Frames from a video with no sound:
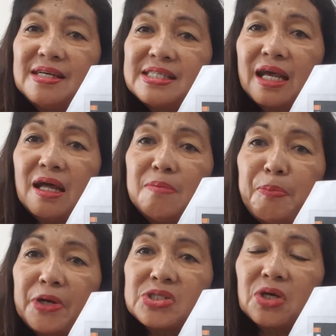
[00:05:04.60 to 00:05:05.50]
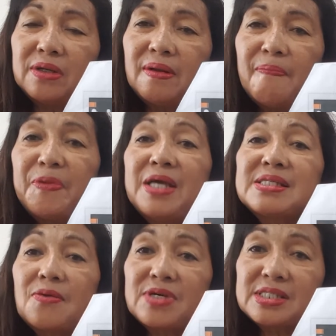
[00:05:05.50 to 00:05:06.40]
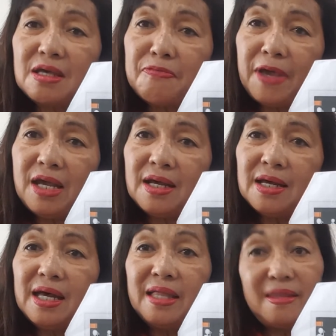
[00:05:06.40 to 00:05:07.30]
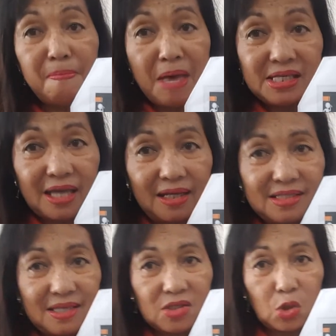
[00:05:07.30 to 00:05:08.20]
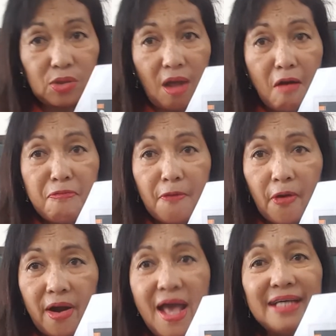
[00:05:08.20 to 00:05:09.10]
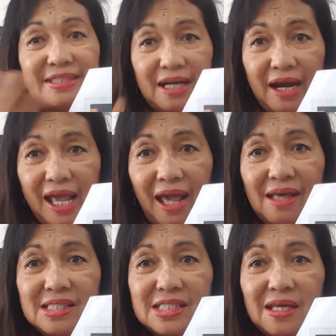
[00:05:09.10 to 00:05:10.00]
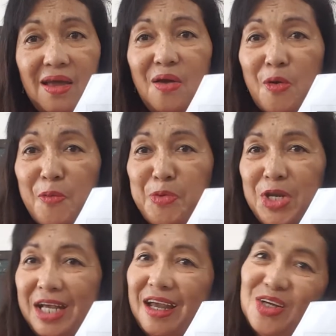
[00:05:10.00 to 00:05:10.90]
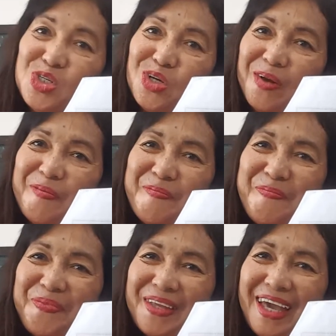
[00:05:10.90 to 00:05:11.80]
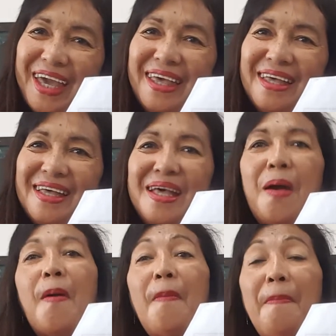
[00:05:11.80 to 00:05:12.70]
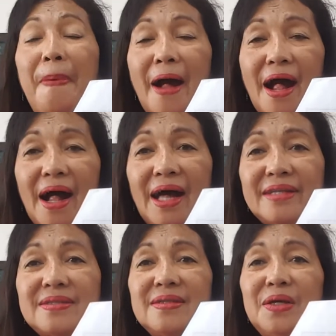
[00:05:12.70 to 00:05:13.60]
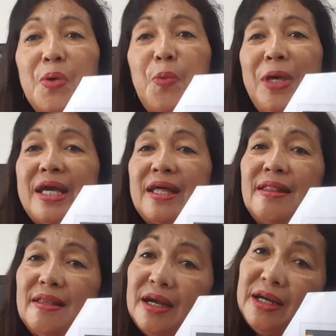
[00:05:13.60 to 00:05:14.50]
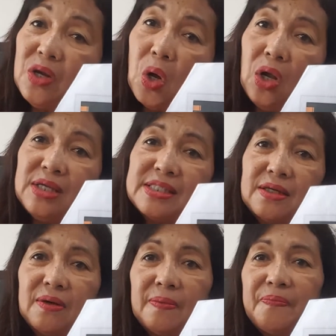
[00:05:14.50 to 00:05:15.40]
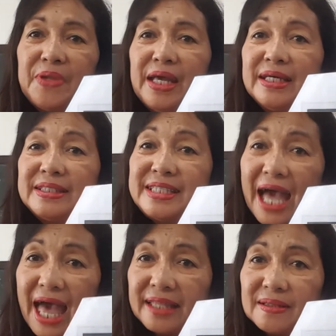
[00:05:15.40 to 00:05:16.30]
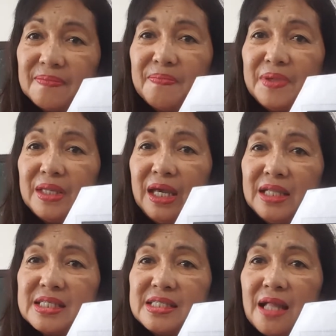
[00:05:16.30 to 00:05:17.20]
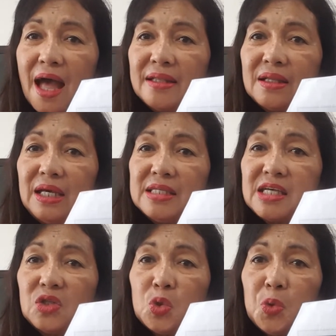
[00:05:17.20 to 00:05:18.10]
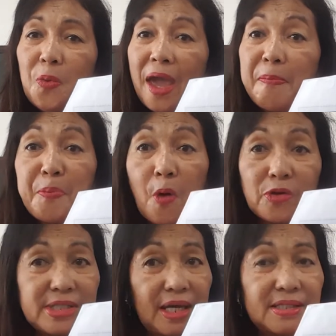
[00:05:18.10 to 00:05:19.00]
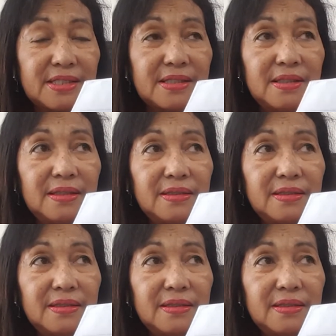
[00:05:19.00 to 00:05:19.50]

the second person is receiving the message. So therefore, there is communication. Okay. But we can learn also that it's a two-way process.